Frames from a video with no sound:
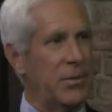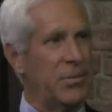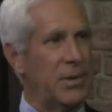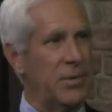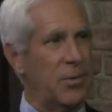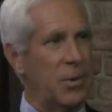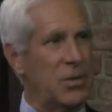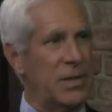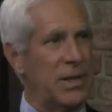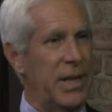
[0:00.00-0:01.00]

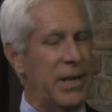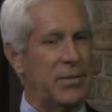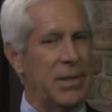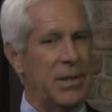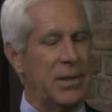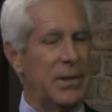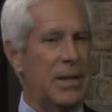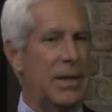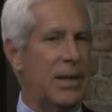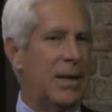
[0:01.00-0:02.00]
folks need to have done?
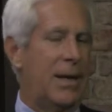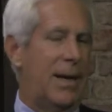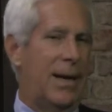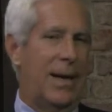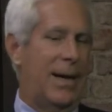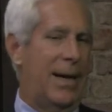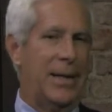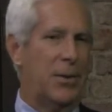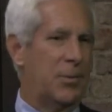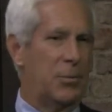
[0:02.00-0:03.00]

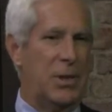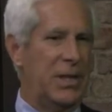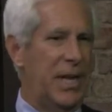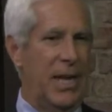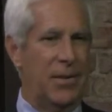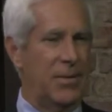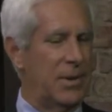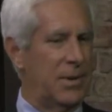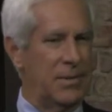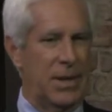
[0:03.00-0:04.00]
I don't really have
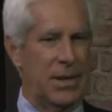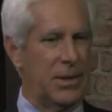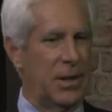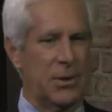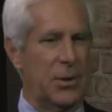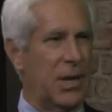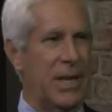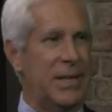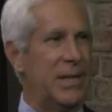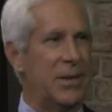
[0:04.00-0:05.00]
a good
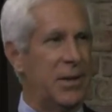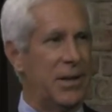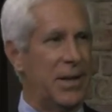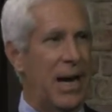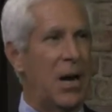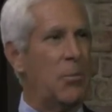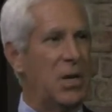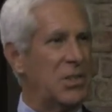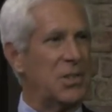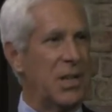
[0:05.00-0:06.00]
idea on how
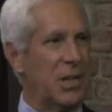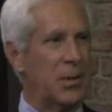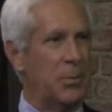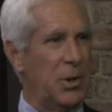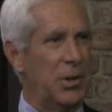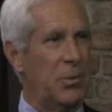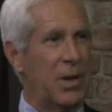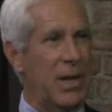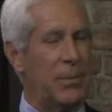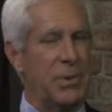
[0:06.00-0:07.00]
much telecommuting will
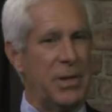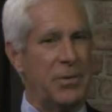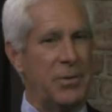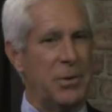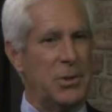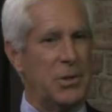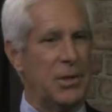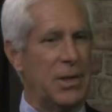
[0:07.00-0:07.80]
happen in the future.